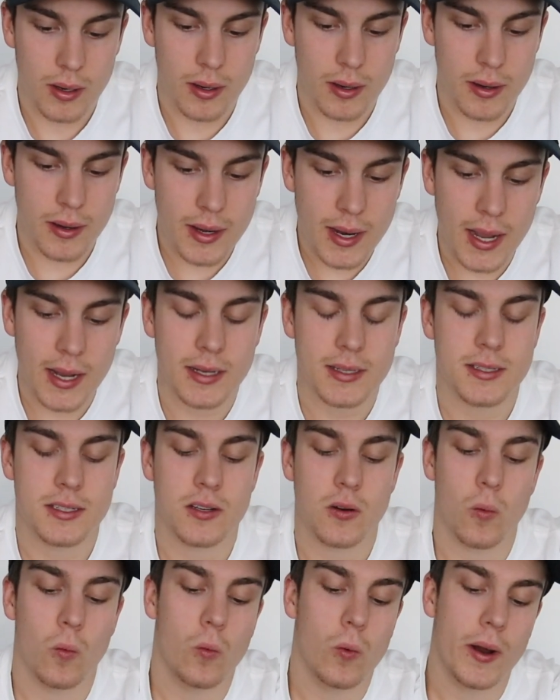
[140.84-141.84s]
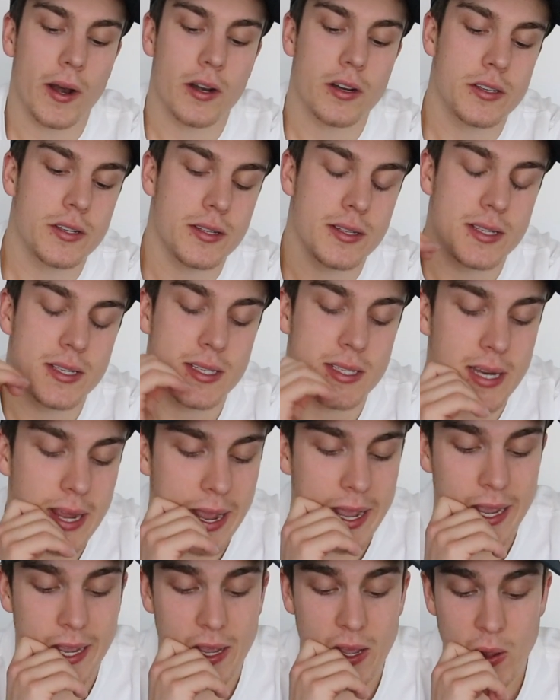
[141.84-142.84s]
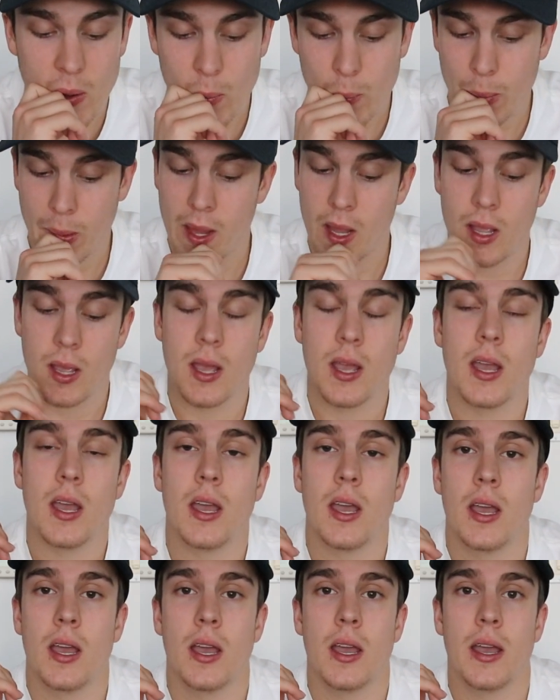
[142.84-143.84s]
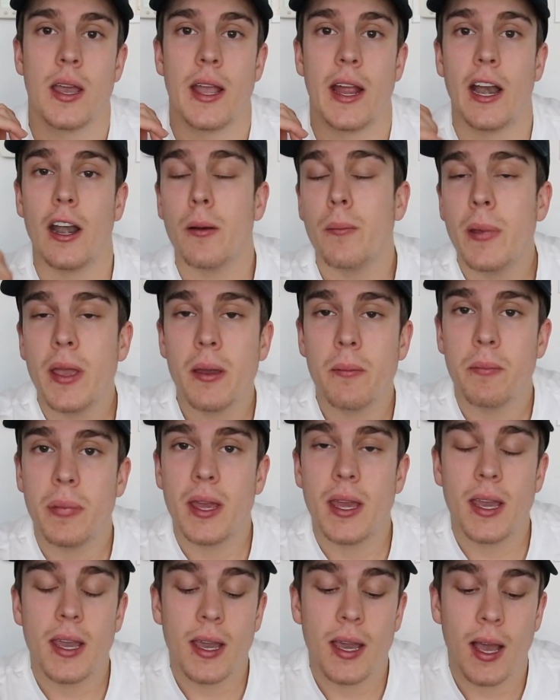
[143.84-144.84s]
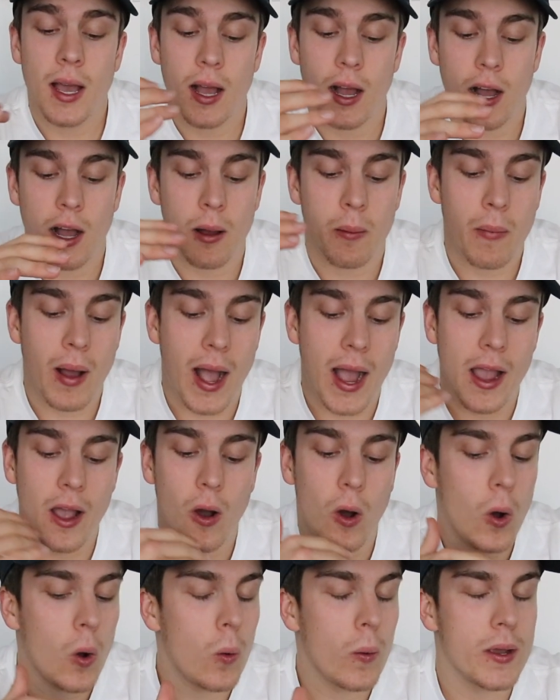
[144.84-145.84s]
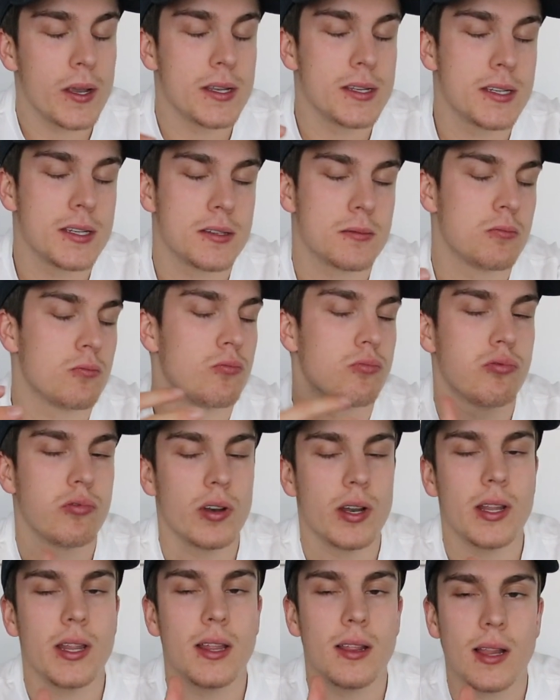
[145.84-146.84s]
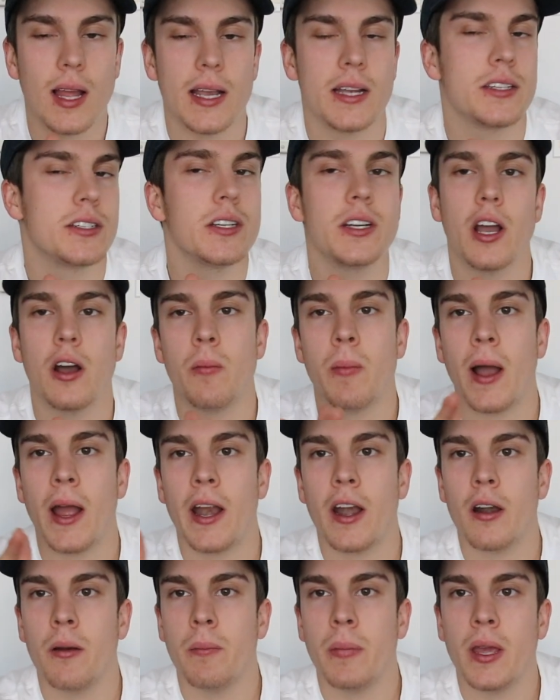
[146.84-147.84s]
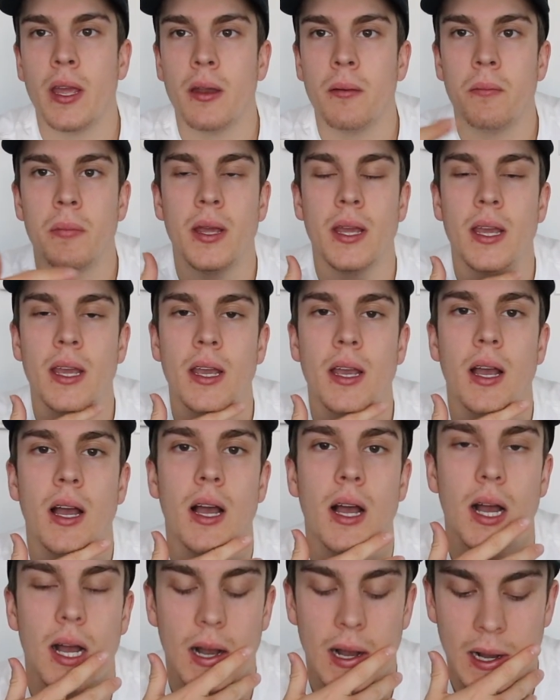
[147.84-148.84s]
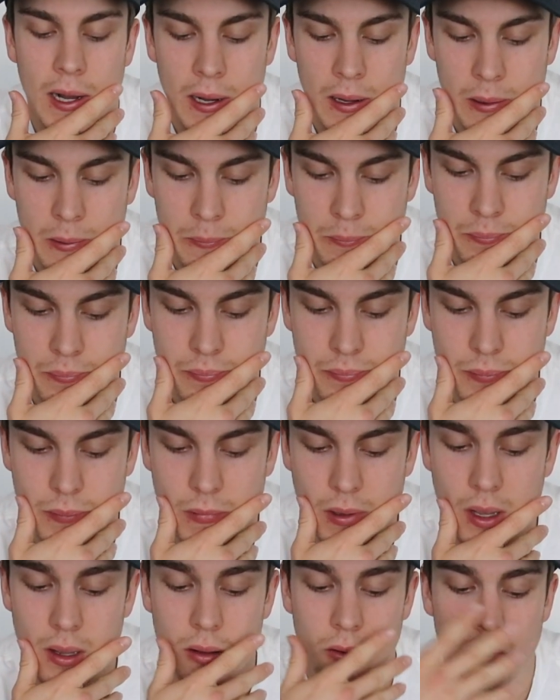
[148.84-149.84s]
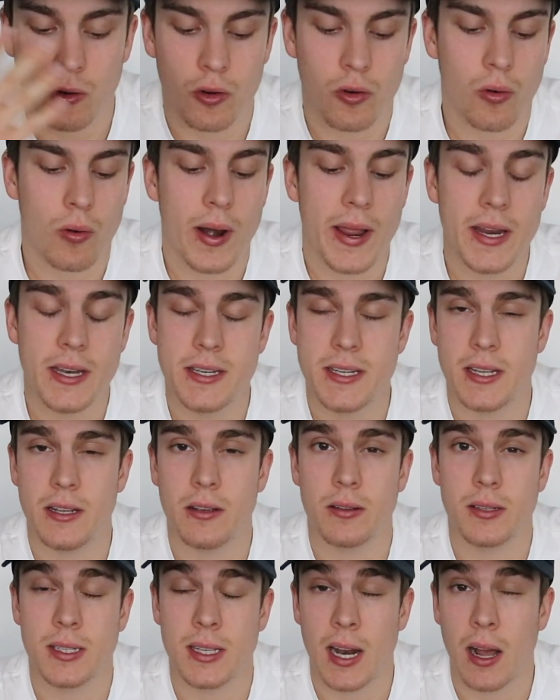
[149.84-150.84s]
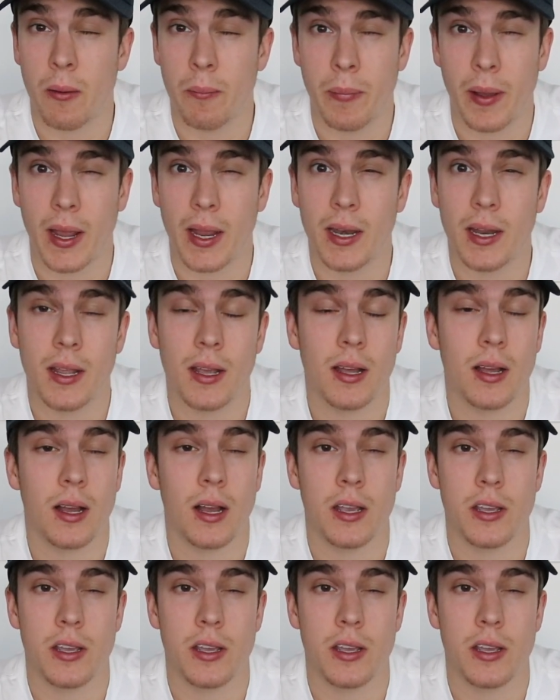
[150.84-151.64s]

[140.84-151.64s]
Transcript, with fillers: Next, where to stay. Airbnb, I always really like to go by Airbnb. Great deals in Albania.